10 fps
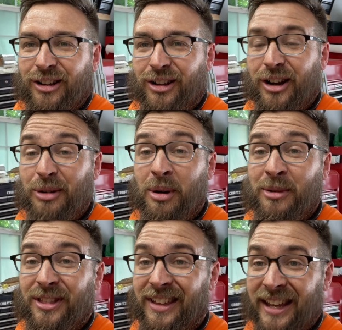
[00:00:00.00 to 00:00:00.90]
All right, one
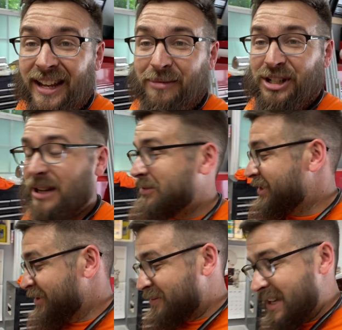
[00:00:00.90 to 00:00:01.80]
more thing, and my shop's a
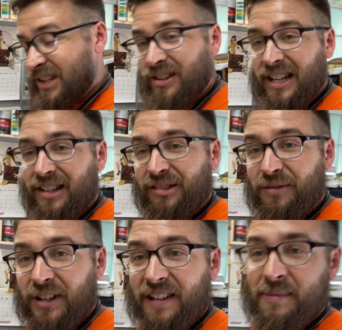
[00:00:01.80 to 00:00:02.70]
total mess right now, so
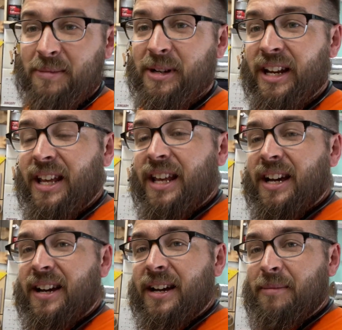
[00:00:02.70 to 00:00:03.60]
forgive me, but
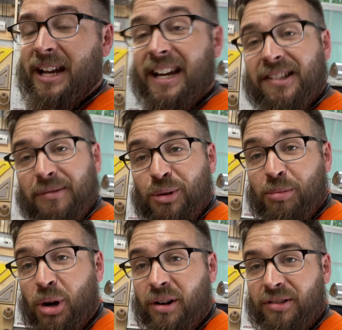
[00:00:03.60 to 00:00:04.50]
I got some more
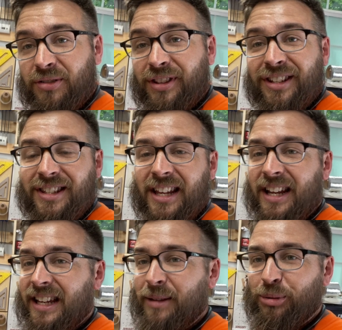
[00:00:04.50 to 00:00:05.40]
parts for this thing.
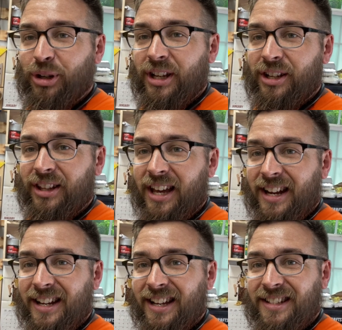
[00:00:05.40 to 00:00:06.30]
I keep looking
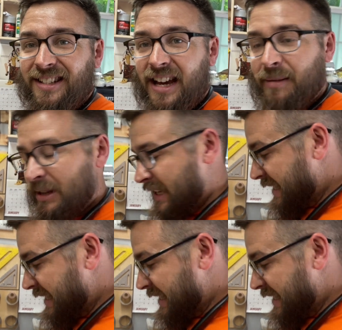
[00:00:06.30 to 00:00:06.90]
online nonstop.